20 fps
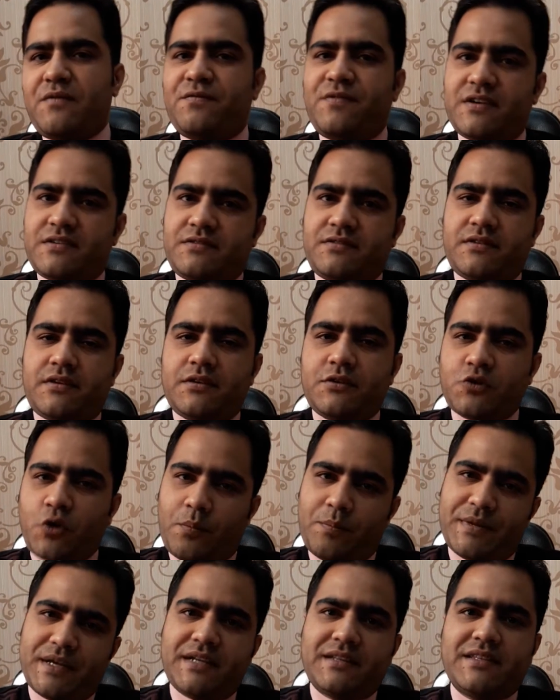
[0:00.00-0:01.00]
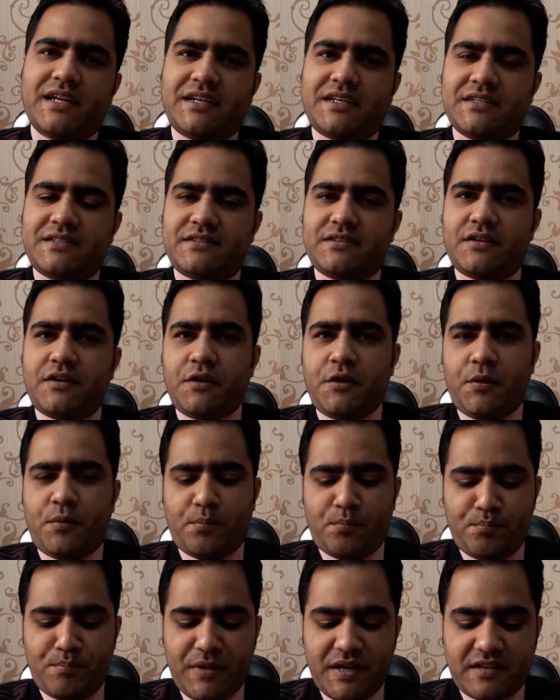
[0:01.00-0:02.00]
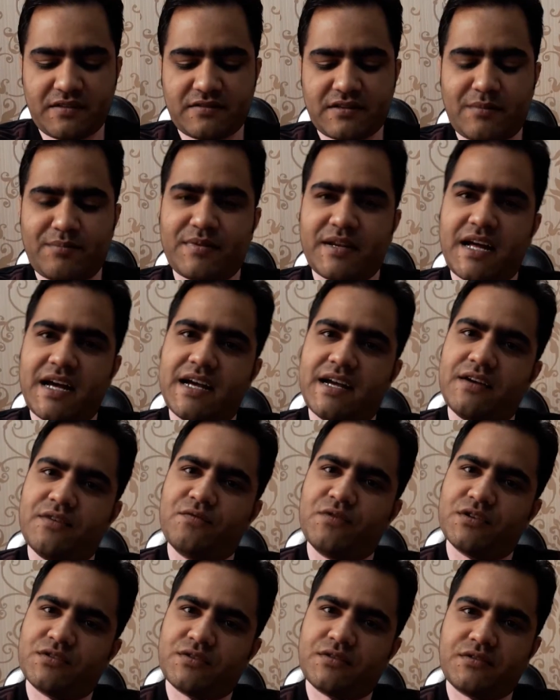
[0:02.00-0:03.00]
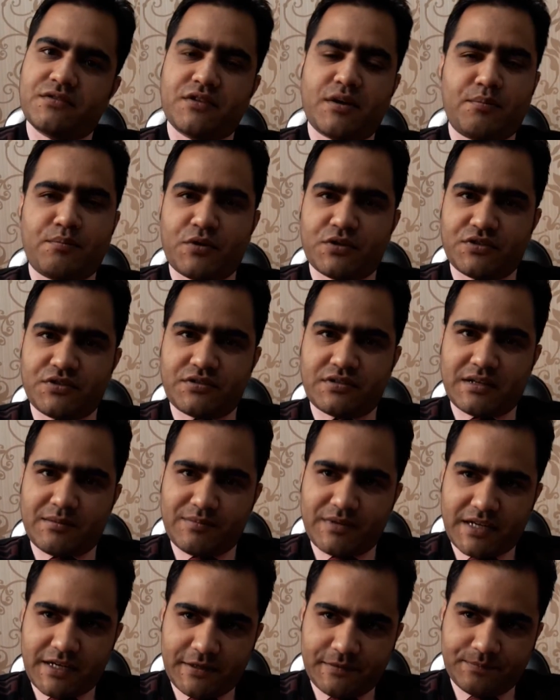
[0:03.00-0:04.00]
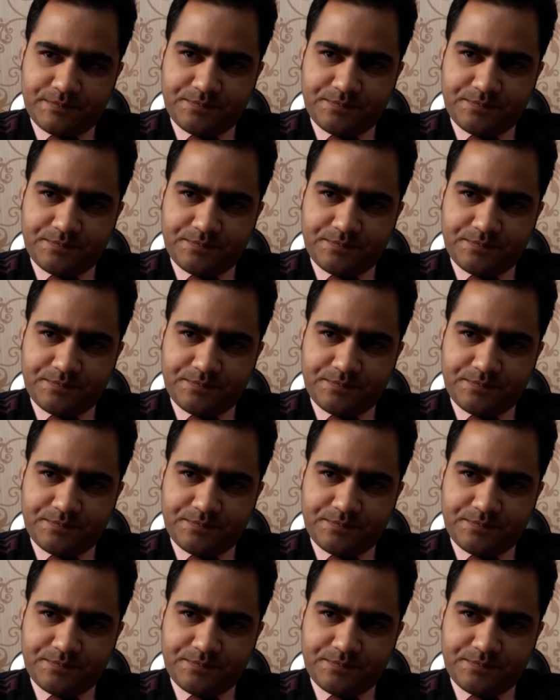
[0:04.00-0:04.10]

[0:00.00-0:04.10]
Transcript: first topic, that is mixed supply versus composite supply.